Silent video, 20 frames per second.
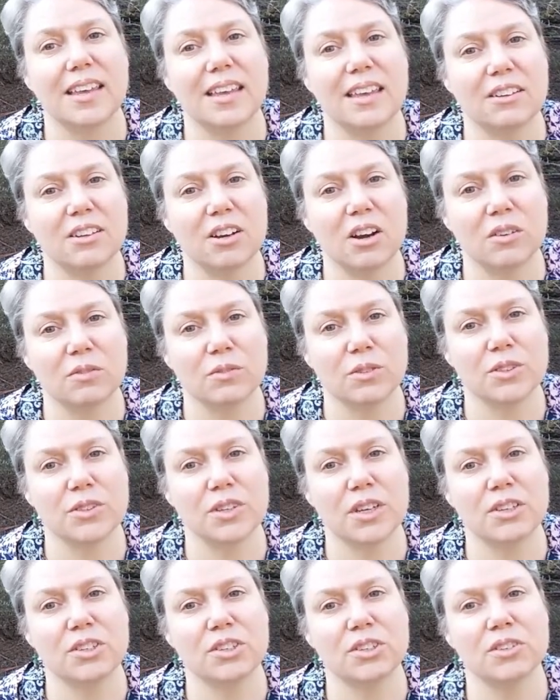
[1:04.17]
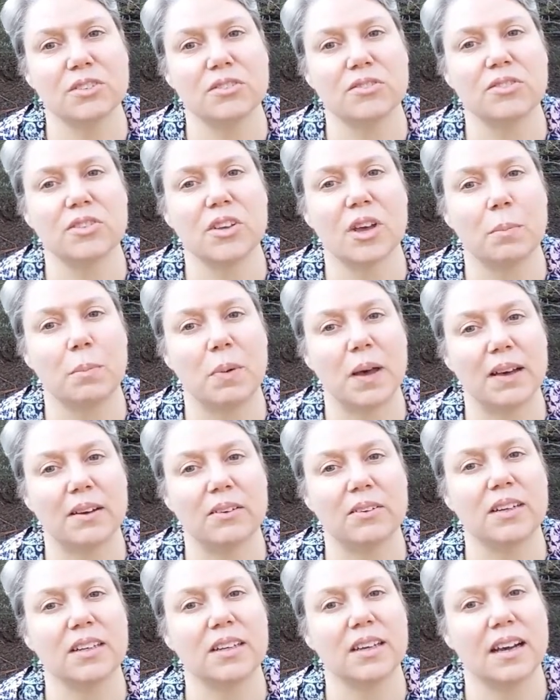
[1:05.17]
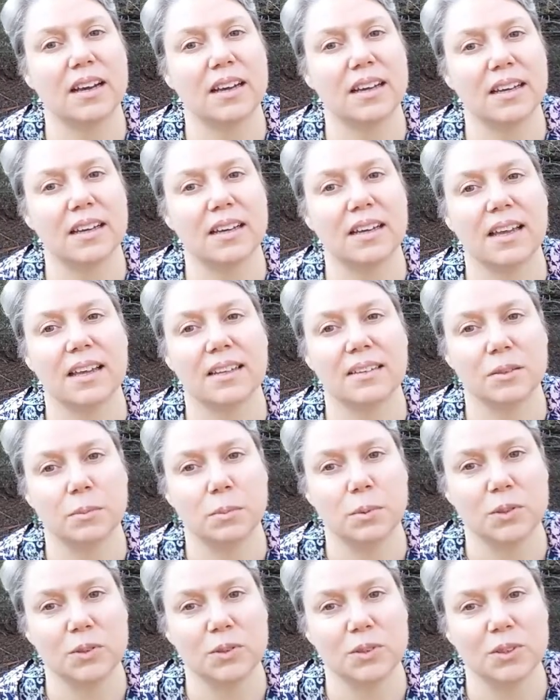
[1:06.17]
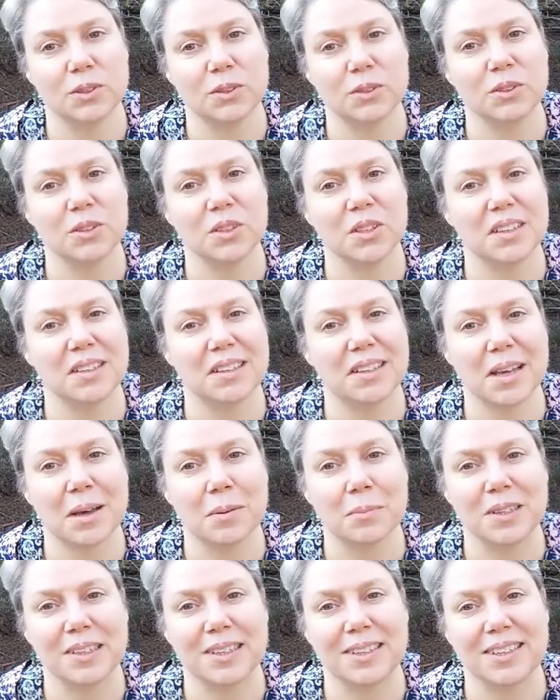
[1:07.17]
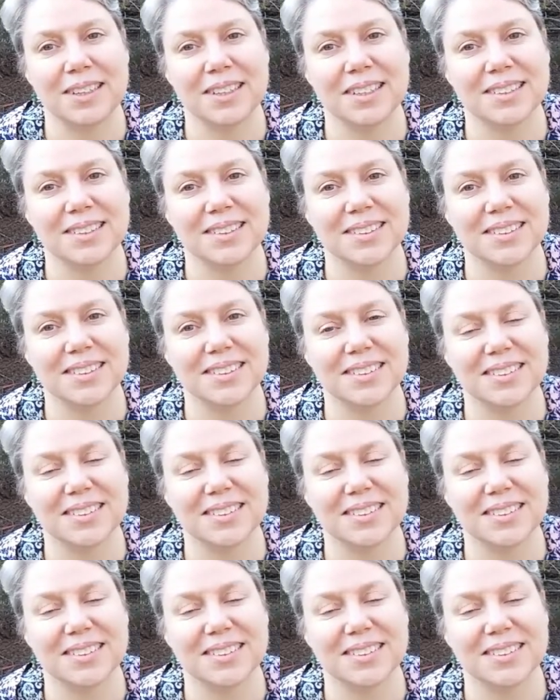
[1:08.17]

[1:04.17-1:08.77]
in conversations about Agaya and Ubuntu during the coming year.